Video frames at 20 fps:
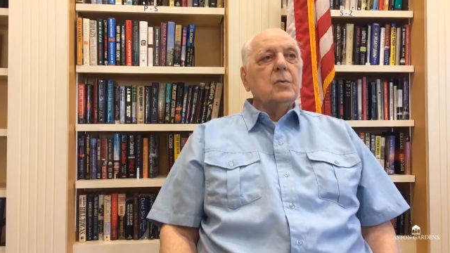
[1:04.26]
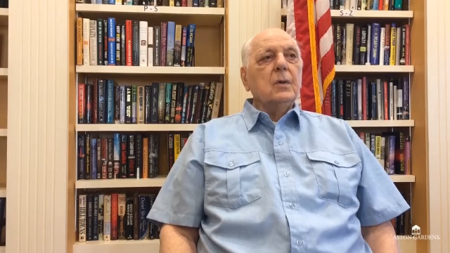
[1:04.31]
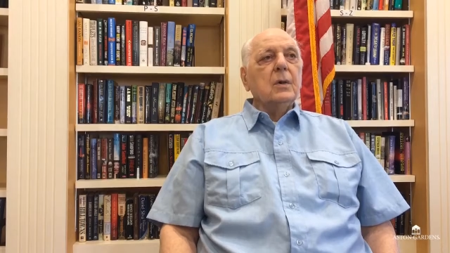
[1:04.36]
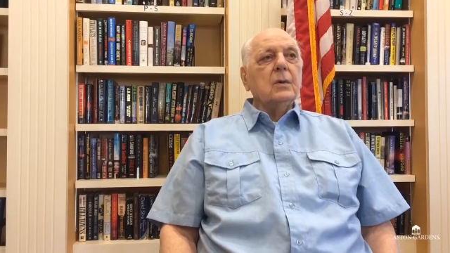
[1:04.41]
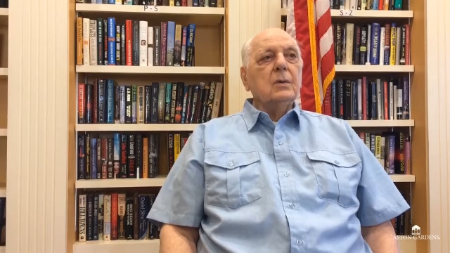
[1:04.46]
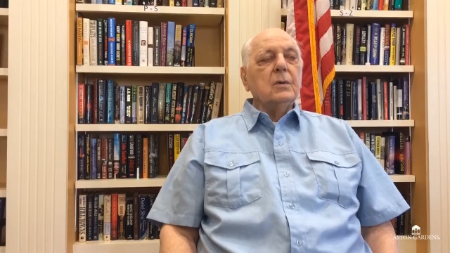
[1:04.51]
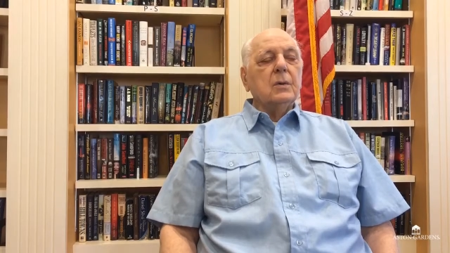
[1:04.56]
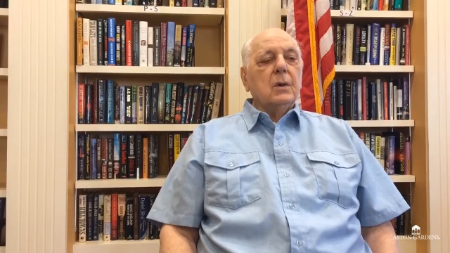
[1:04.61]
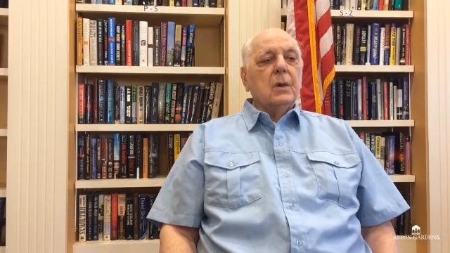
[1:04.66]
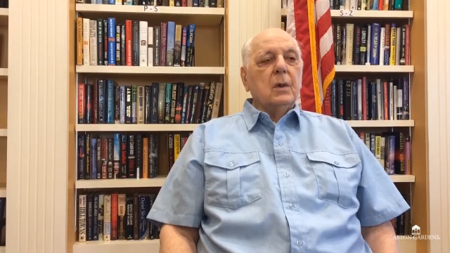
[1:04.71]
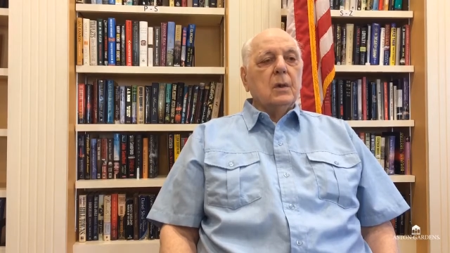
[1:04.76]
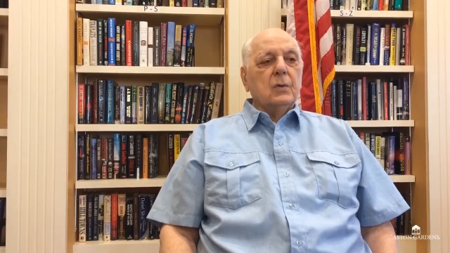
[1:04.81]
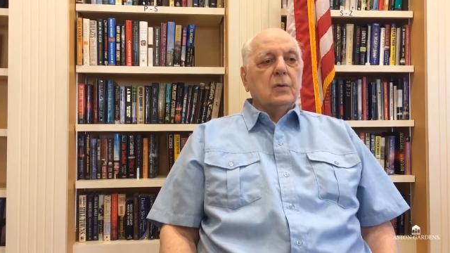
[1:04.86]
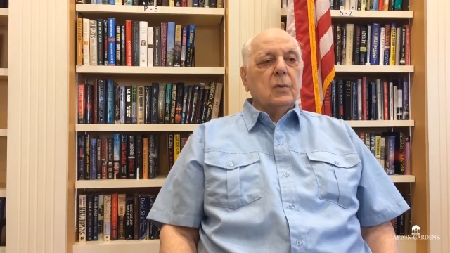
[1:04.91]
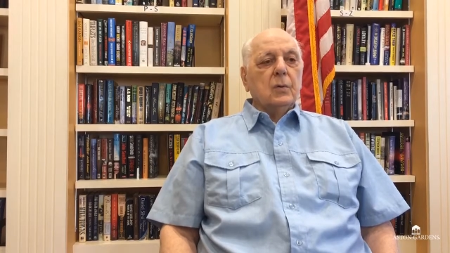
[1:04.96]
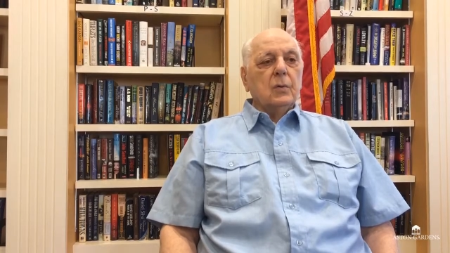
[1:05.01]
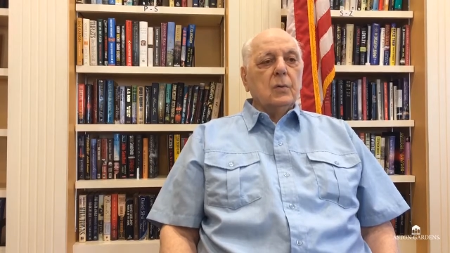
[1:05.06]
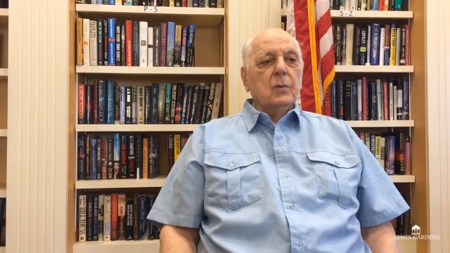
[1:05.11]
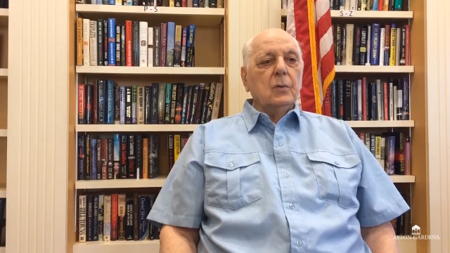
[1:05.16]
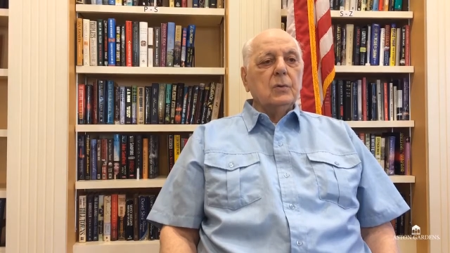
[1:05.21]
were
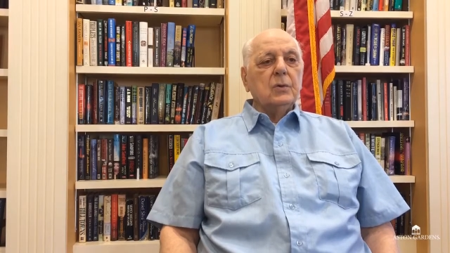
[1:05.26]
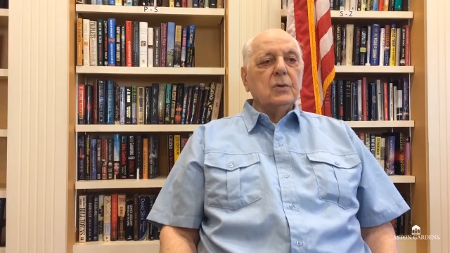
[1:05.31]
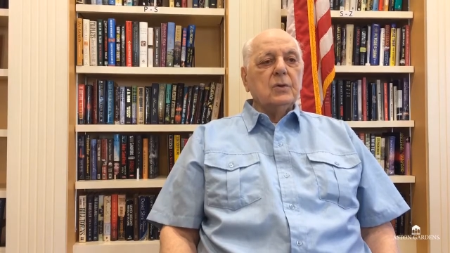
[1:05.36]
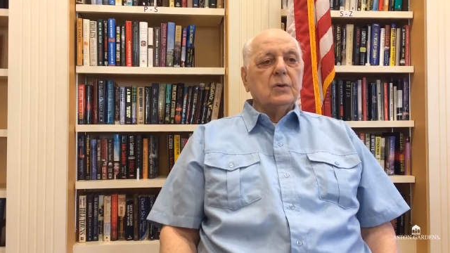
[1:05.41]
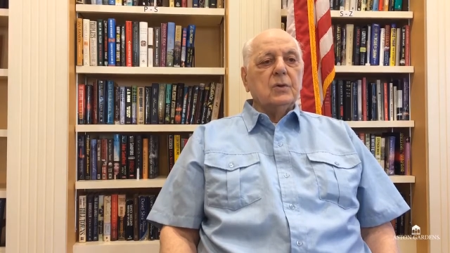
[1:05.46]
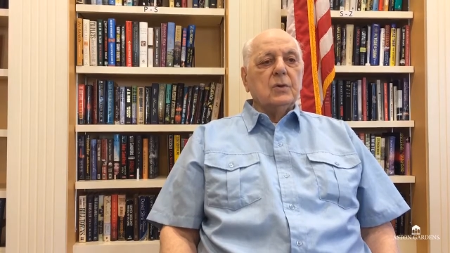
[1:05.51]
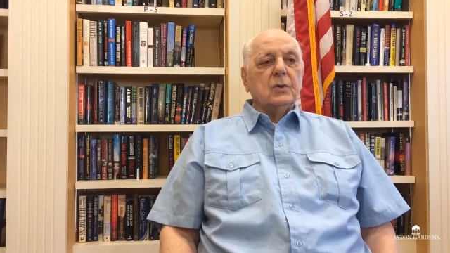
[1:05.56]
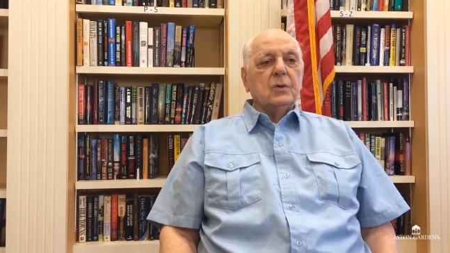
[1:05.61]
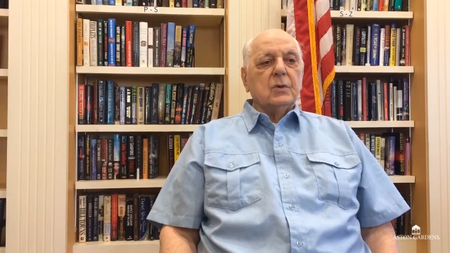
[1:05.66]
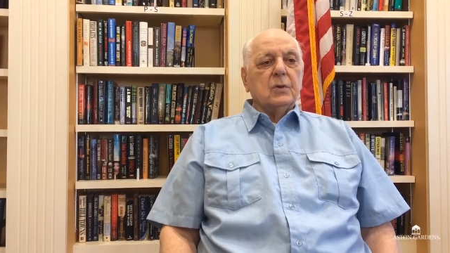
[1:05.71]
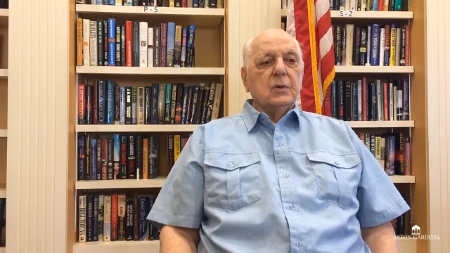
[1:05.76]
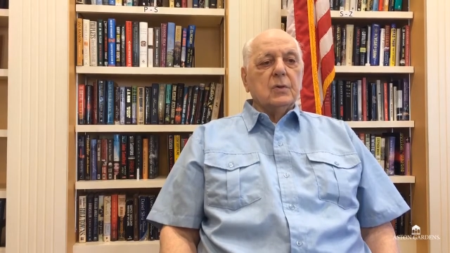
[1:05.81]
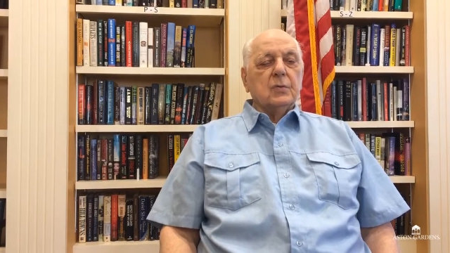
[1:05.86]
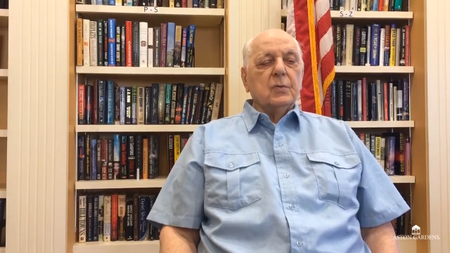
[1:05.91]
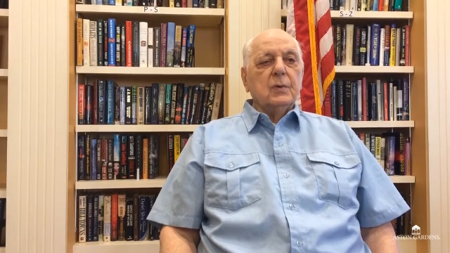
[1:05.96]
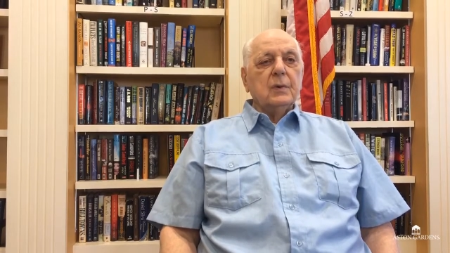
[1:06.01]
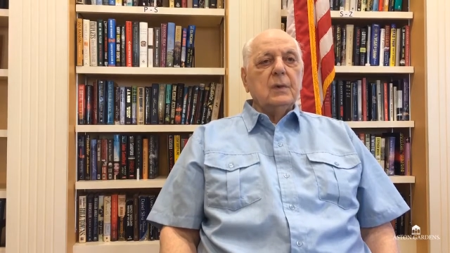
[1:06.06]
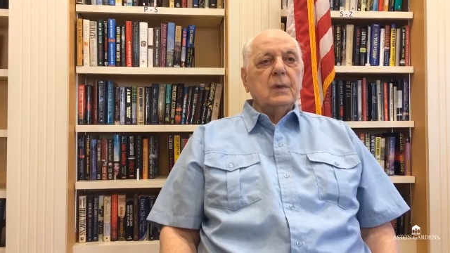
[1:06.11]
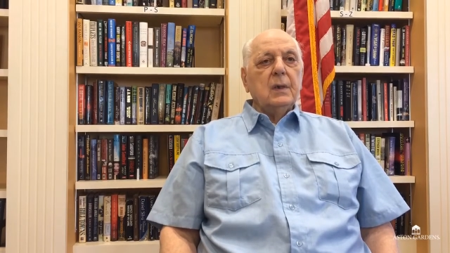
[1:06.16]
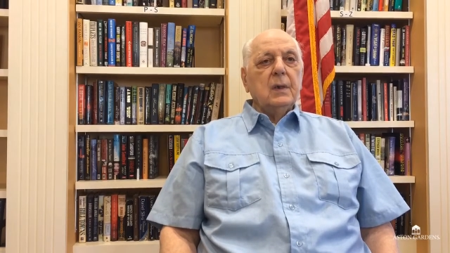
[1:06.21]
to launch the
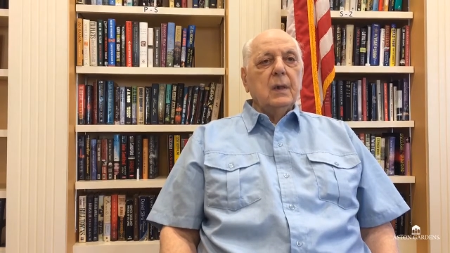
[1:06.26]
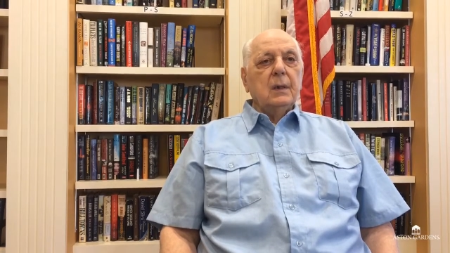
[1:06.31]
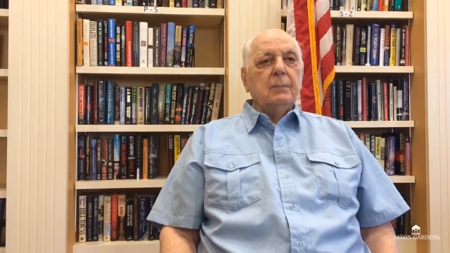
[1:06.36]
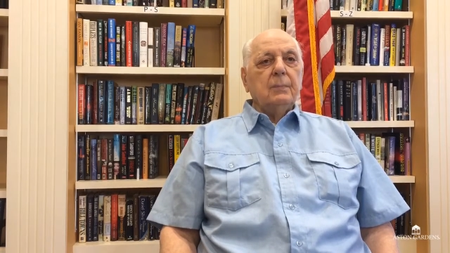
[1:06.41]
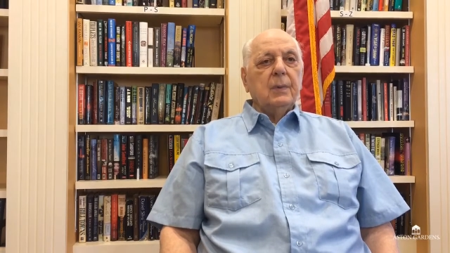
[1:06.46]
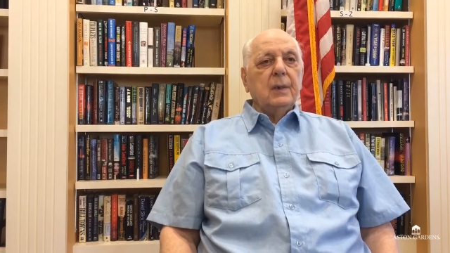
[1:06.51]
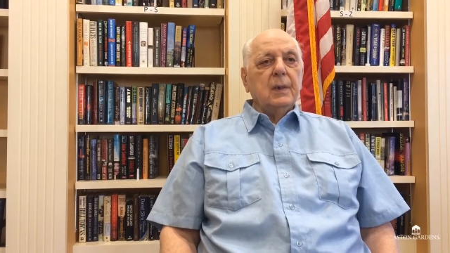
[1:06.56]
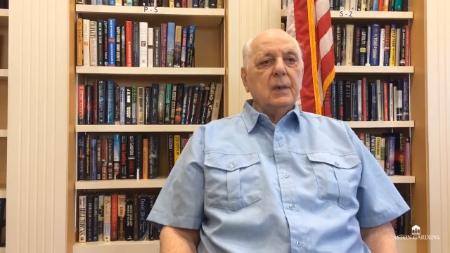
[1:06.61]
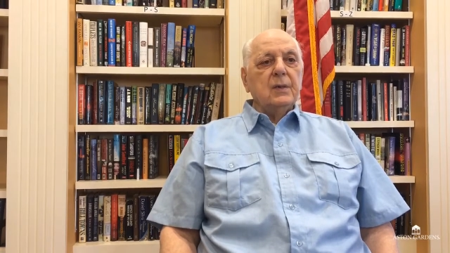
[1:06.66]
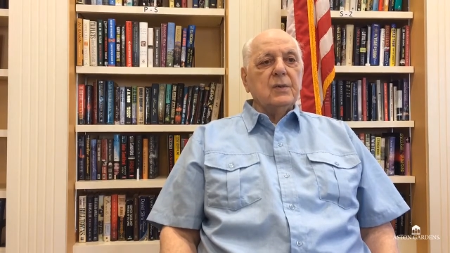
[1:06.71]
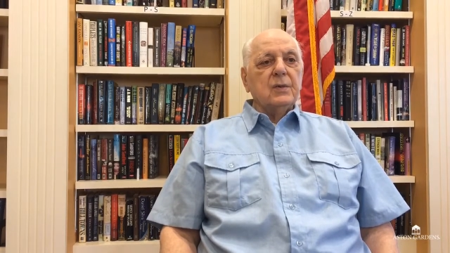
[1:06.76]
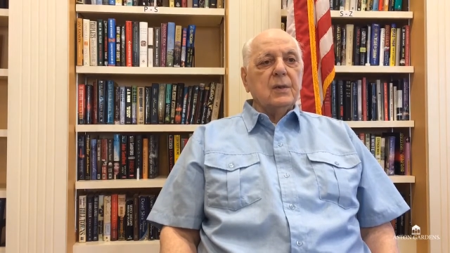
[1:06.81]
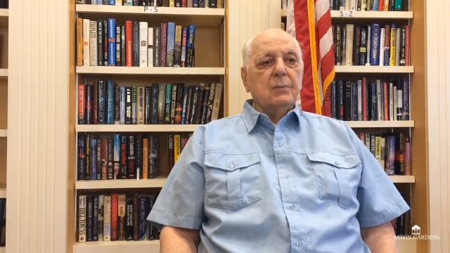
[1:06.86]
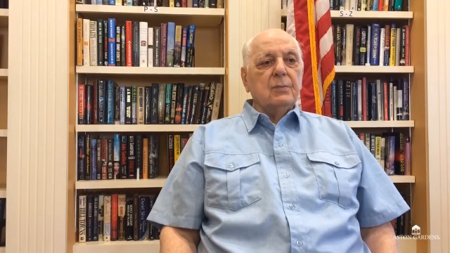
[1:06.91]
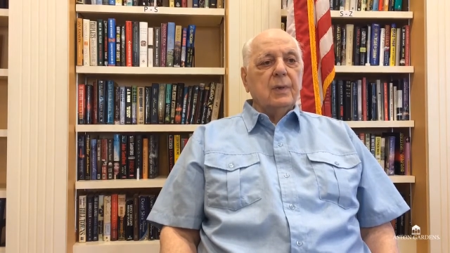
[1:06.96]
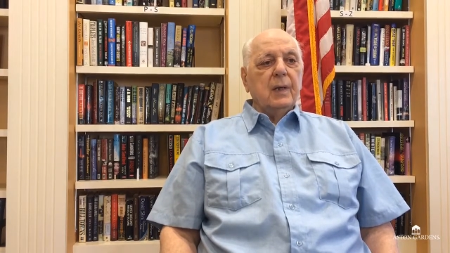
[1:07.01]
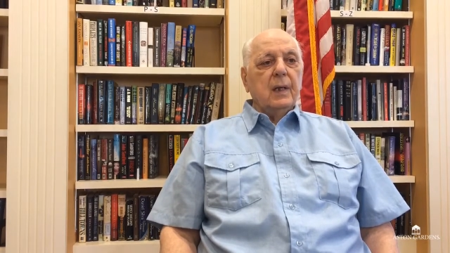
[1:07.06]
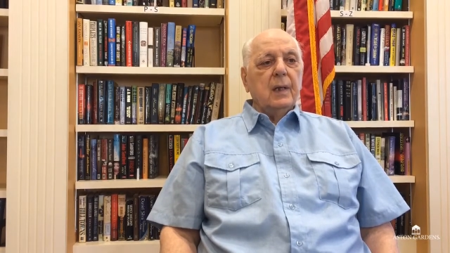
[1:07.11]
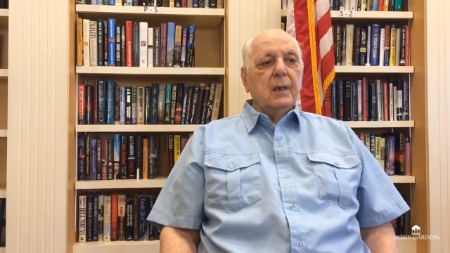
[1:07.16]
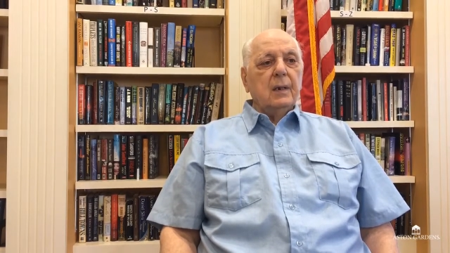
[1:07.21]
twenty-eight planes that
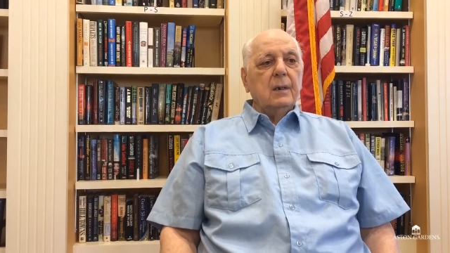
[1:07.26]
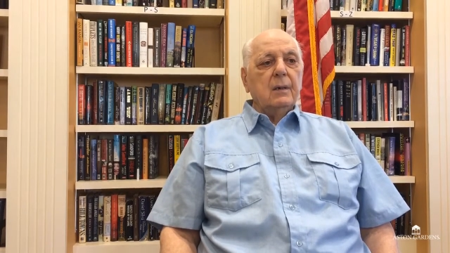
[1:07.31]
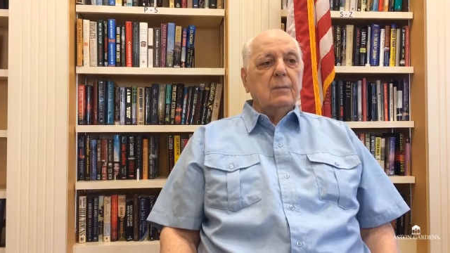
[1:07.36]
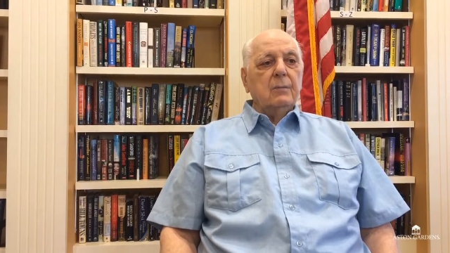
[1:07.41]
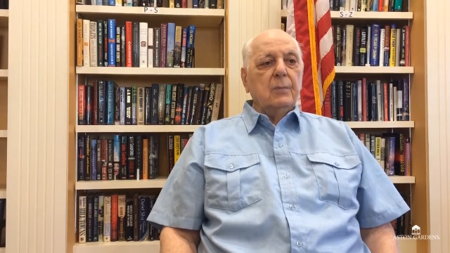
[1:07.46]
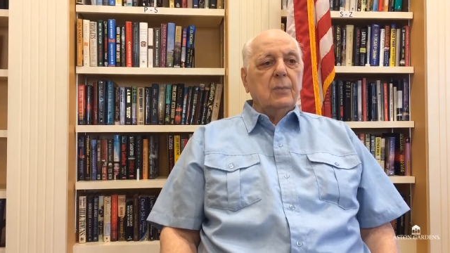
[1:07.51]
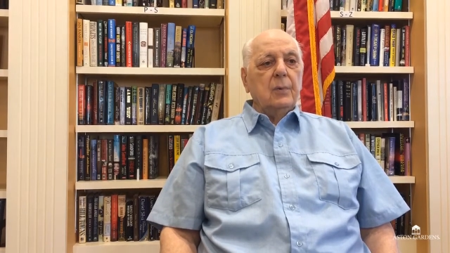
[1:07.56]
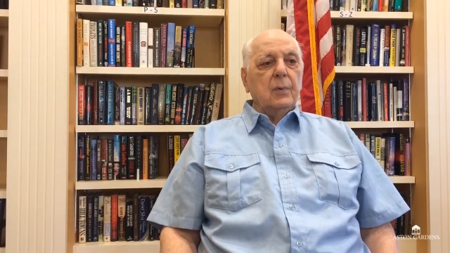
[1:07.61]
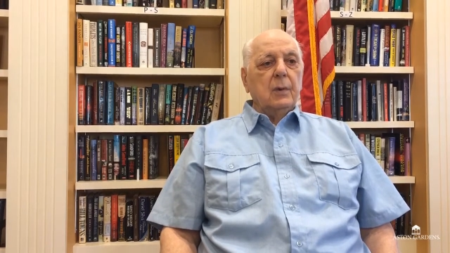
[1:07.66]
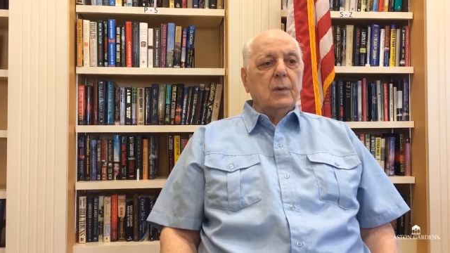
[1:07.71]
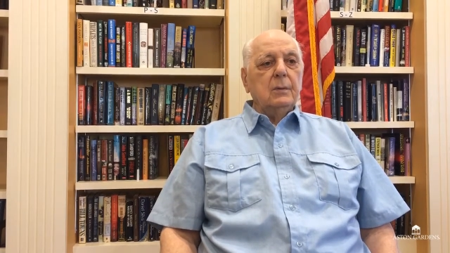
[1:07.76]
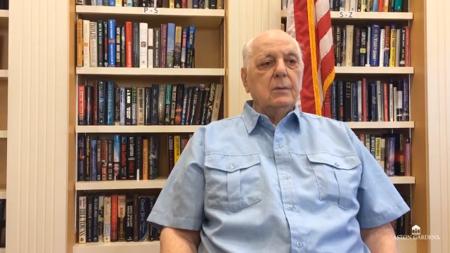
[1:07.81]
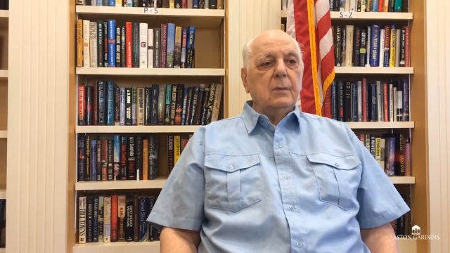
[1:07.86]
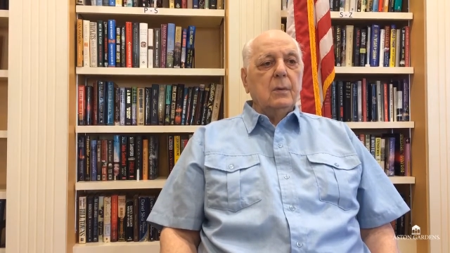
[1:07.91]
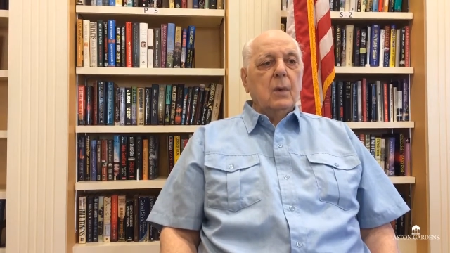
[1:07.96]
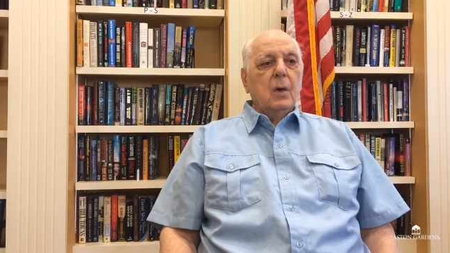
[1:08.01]
we had on board,